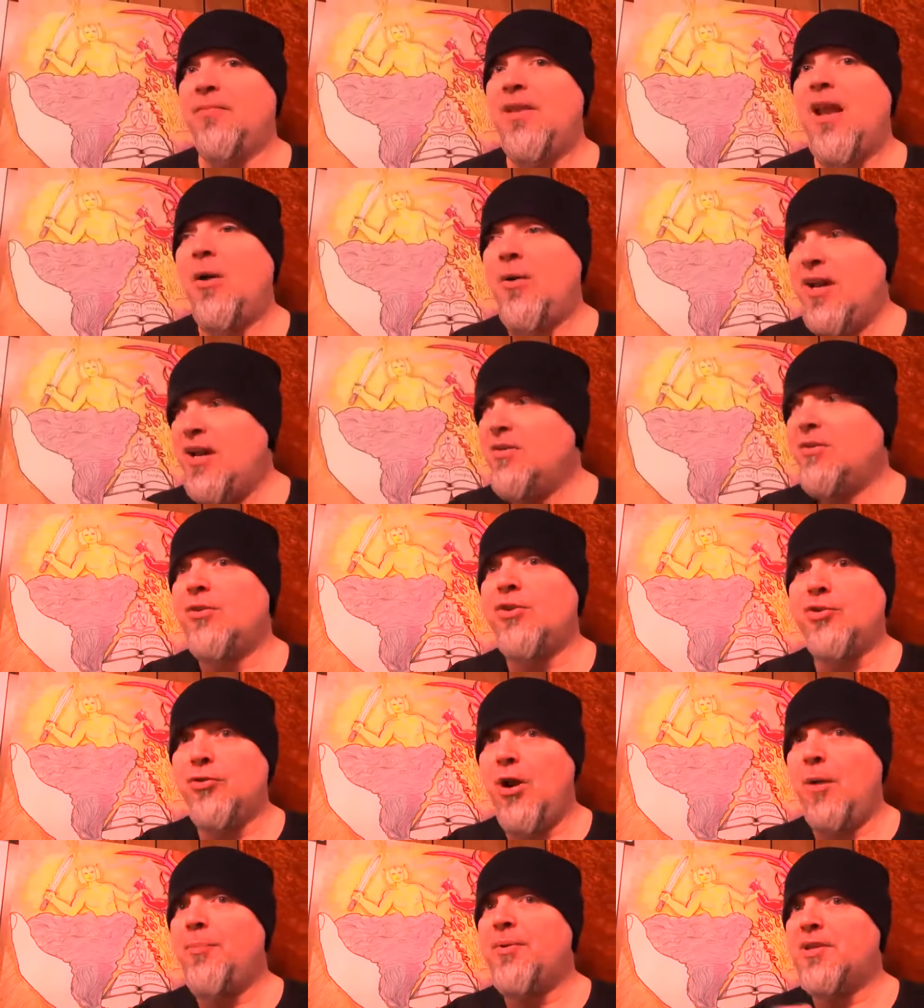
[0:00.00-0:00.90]
Now, either
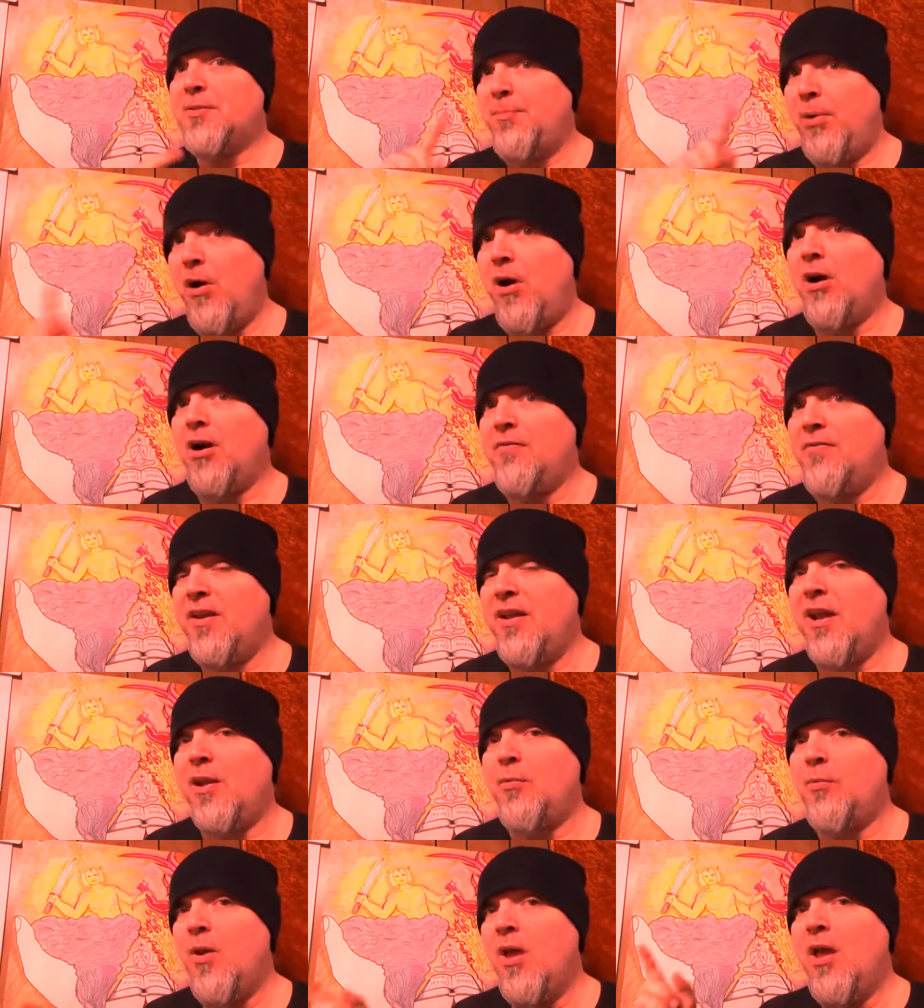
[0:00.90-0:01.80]
Trump is part of
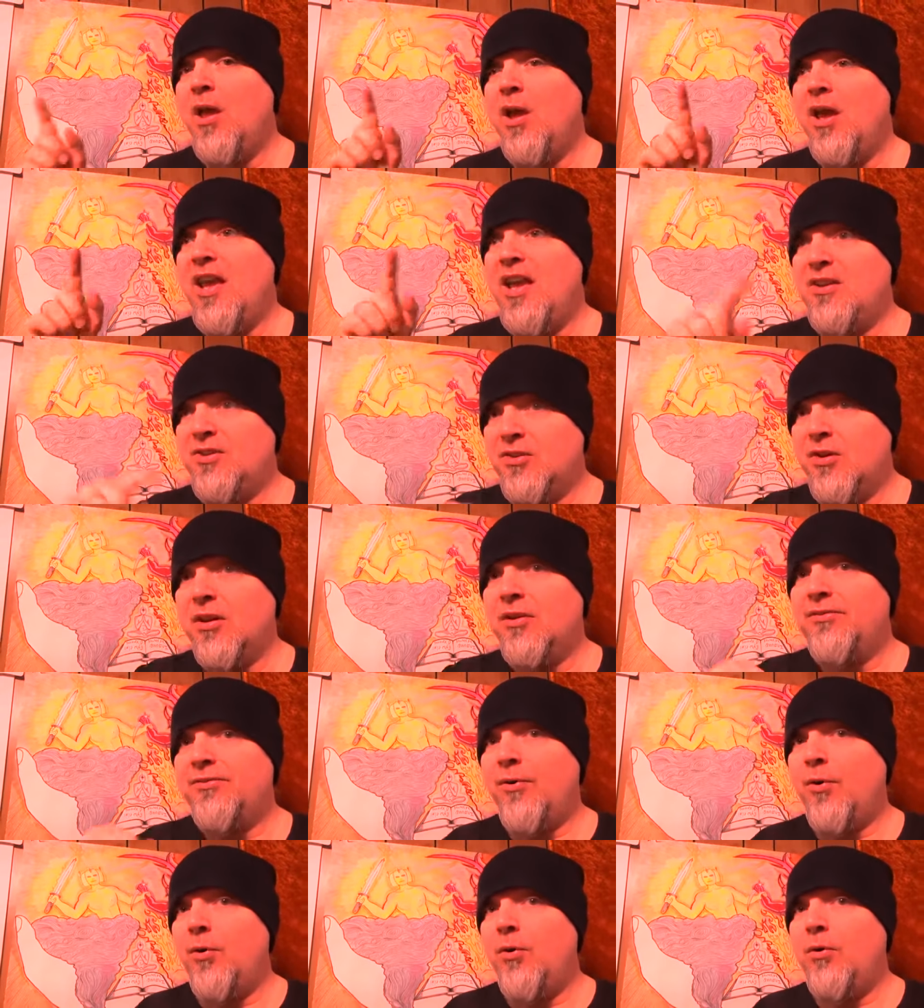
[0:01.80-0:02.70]
it and he's going
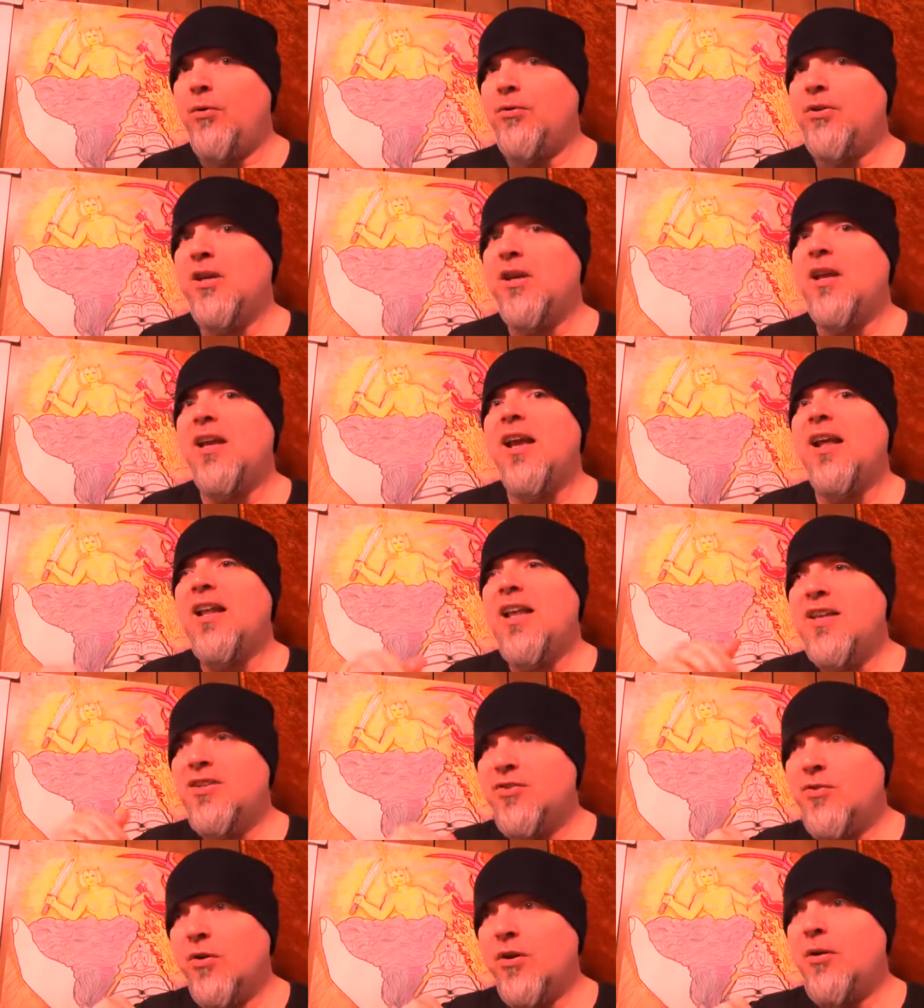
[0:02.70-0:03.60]
to fold and
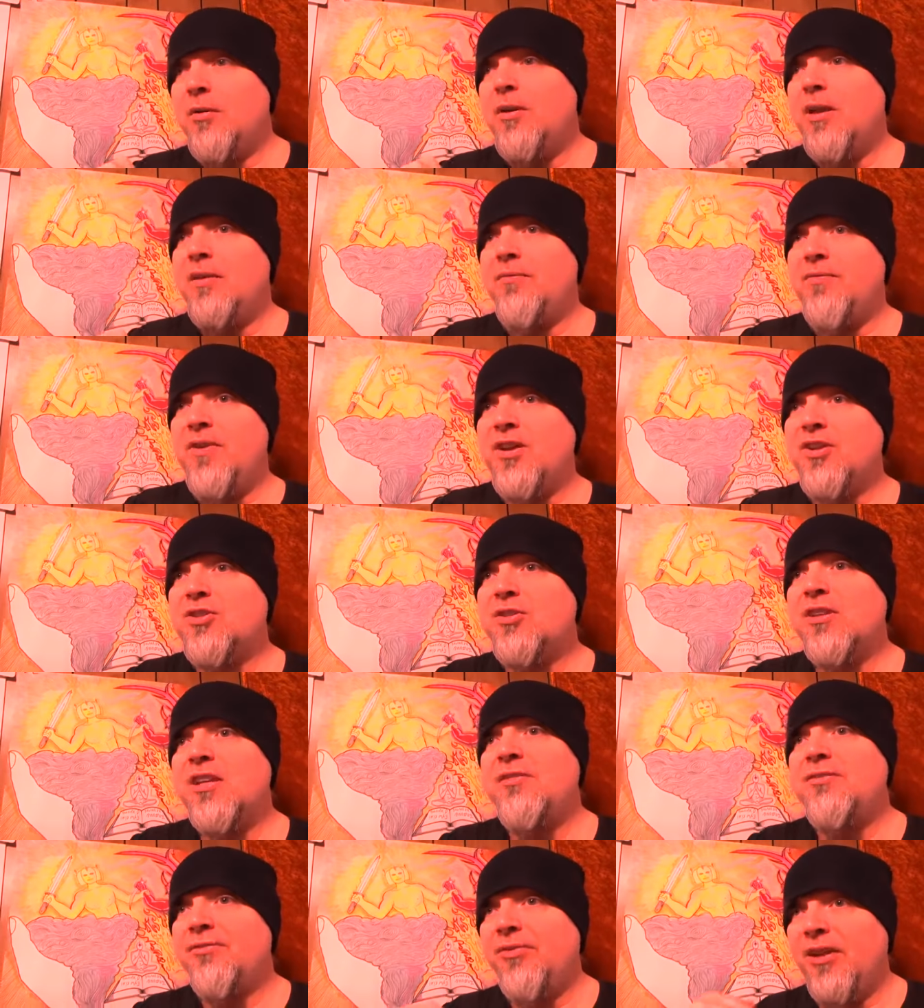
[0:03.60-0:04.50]
he's going to
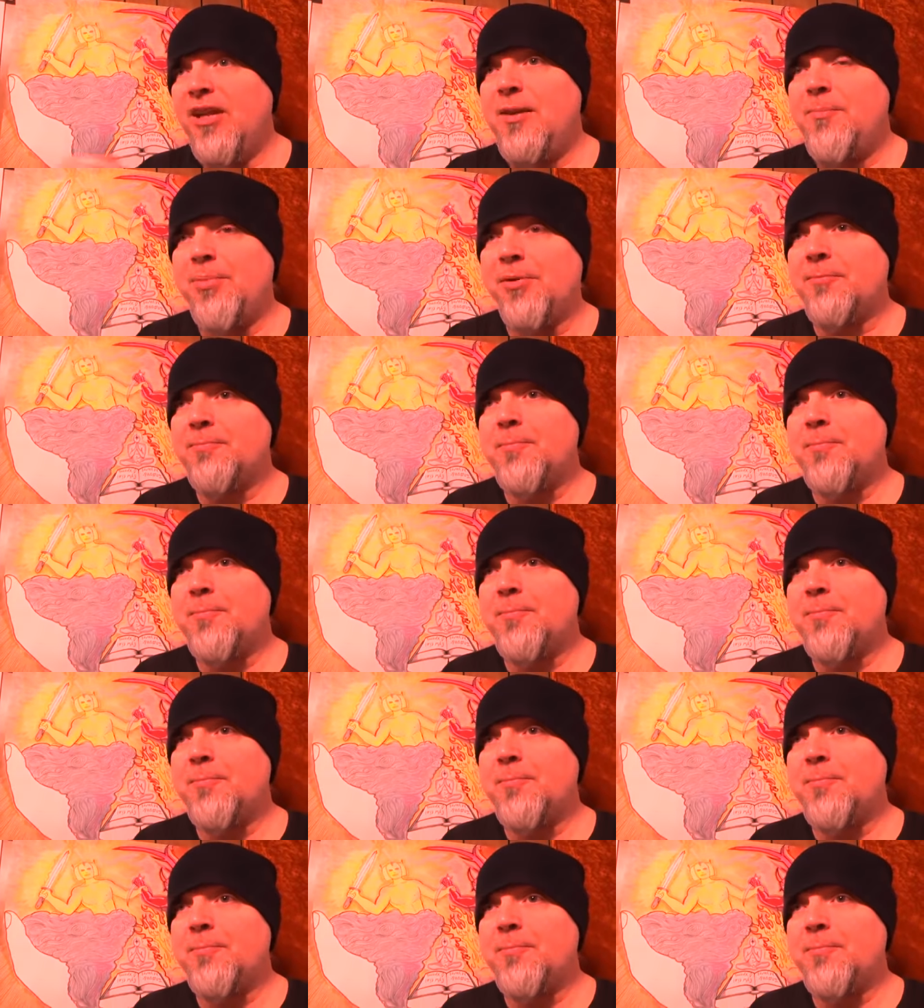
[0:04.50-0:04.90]
eventually flip,